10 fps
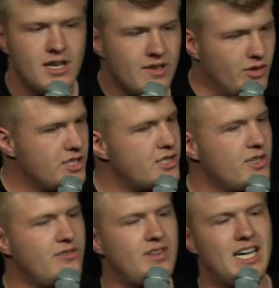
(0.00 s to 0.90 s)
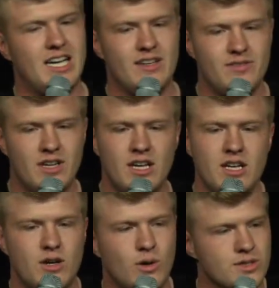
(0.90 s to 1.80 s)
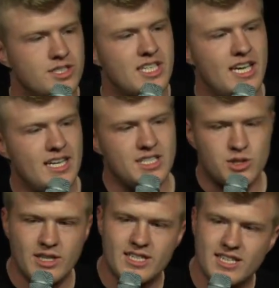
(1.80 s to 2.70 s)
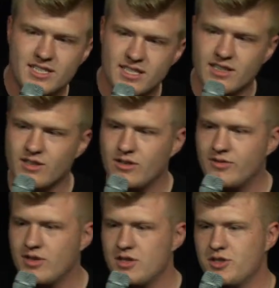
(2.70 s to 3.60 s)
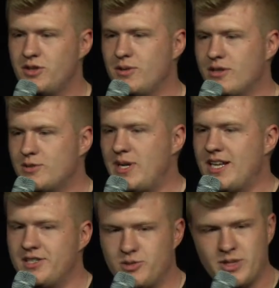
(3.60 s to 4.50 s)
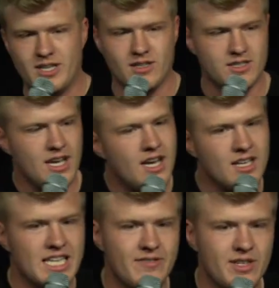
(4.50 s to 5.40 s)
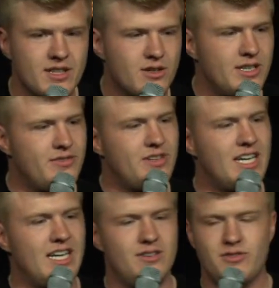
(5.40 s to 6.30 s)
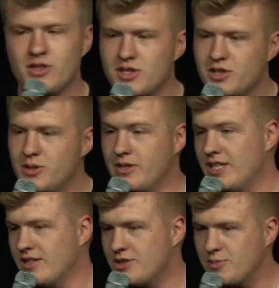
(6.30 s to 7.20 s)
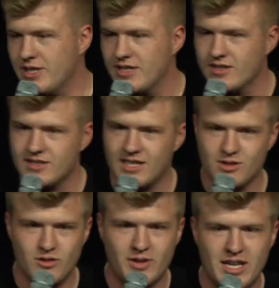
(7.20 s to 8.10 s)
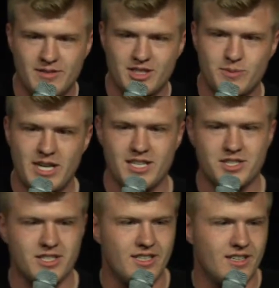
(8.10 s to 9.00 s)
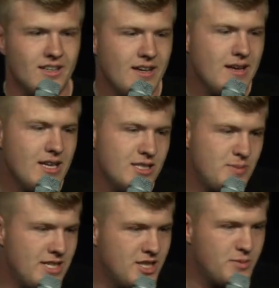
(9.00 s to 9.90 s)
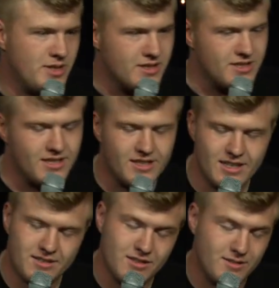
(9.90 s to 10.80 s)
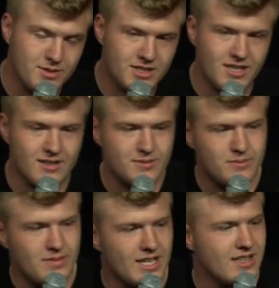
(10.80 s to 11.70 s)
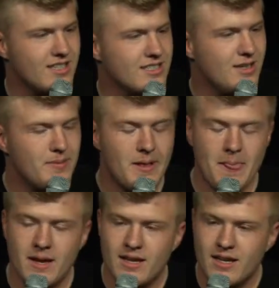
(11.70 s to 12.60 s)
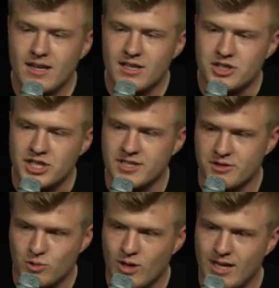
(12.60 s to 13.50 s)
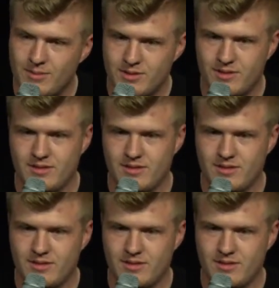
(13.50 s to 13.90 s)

Verse 35, 11:35 for those of you who are Spanish speakers. 11:35 for those of you who are English speakers. I don't know if we have any Spanish speakers in here. I don't know. I'm just kind of making things up. Jesus wept.